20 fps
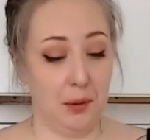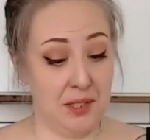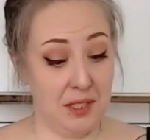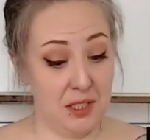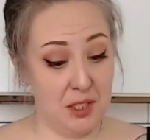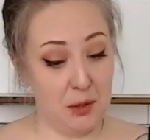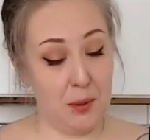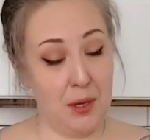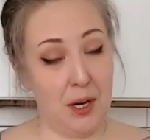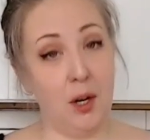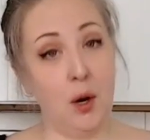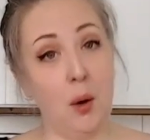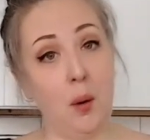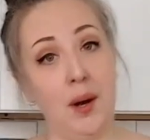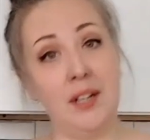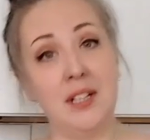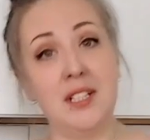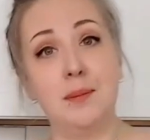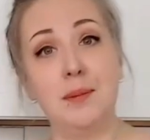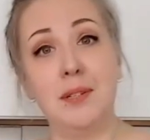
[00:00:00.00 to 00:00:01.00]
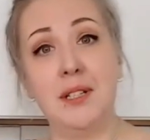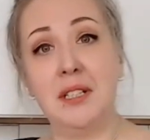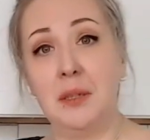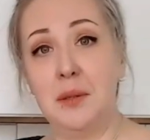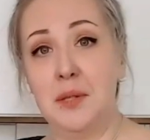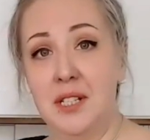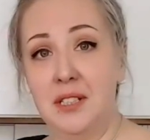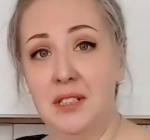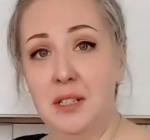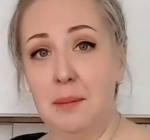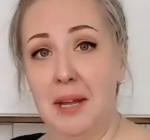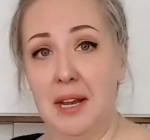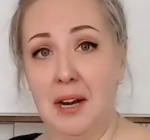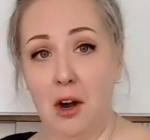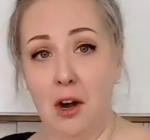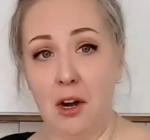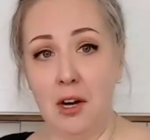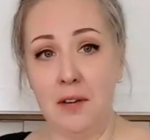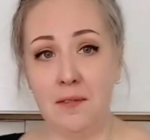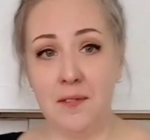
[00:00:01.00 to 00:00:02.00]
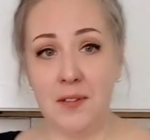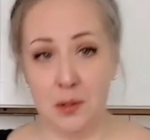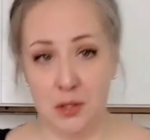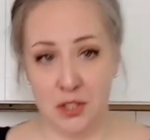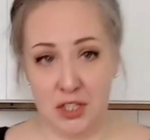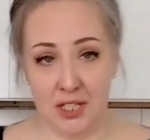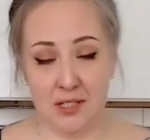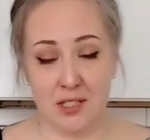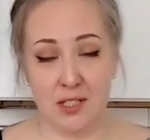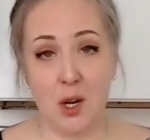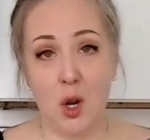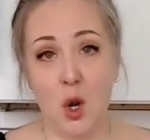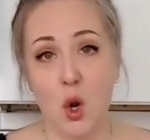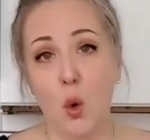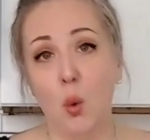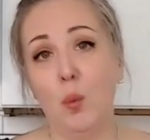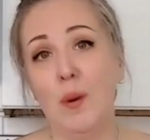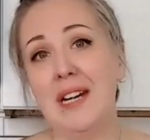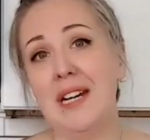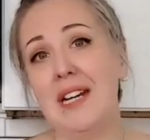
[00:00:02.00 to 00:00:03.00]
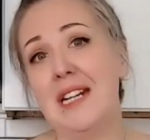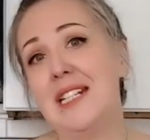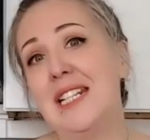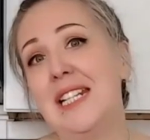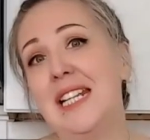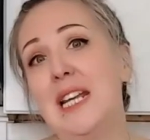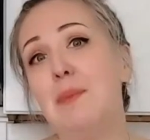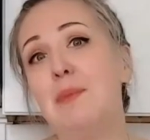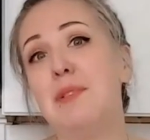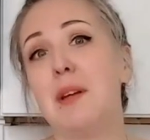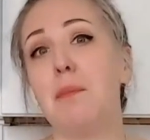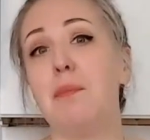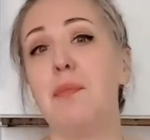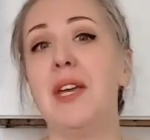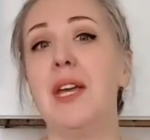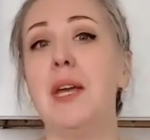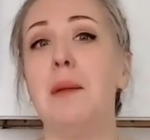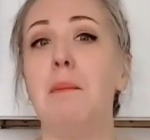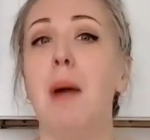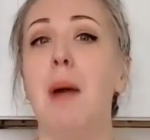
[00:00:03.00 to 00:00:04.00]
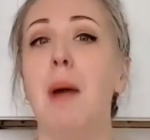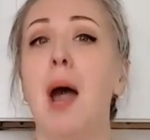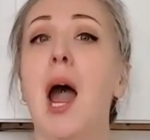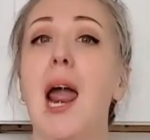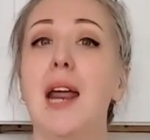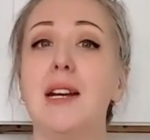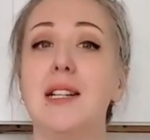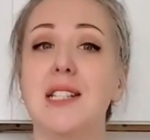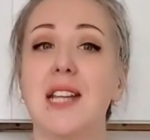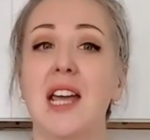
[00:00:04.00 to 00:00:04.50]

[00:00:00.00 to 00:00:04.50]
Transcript: Since we are going to be using them in our infusions, we need to keep something in mind.